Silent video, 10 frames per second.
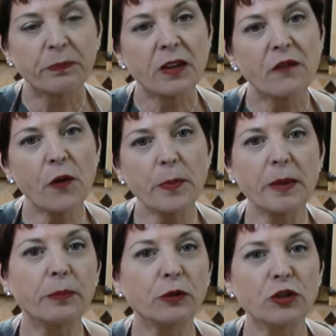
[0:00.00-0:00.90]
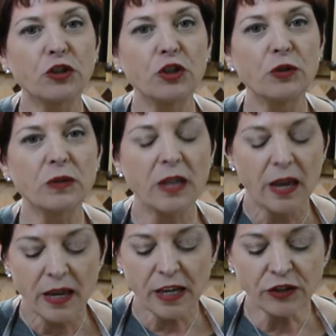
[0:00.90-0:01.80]
for people to choose.
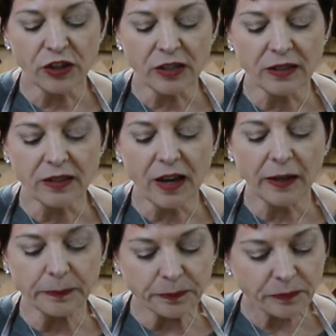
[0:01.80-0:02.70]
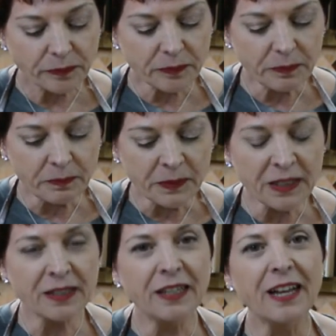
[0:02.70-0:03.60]
It just,
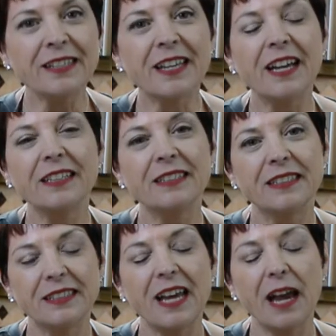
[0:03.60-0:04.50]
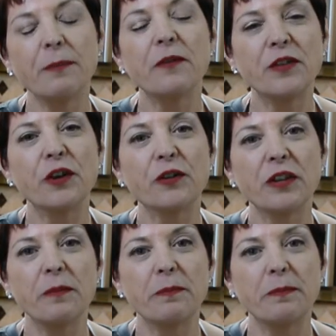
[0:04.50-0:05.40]
it's a nice time of year
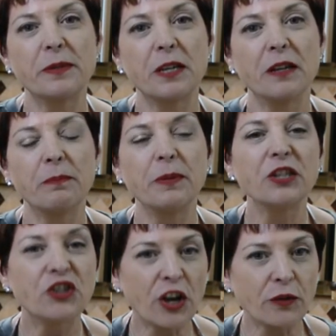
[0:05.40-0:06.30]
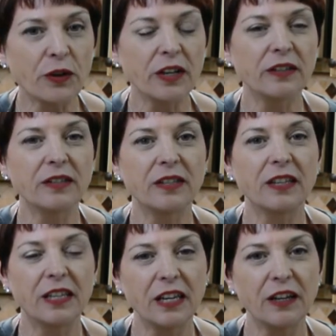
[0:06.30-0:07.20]
to be generous, to
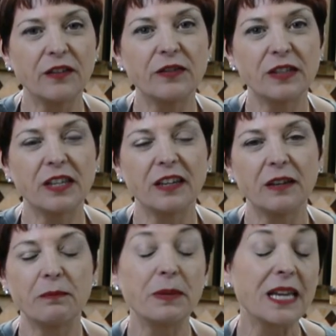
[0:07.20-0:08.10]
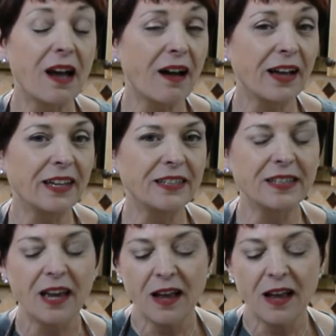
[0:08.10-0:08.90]
give, to be kind.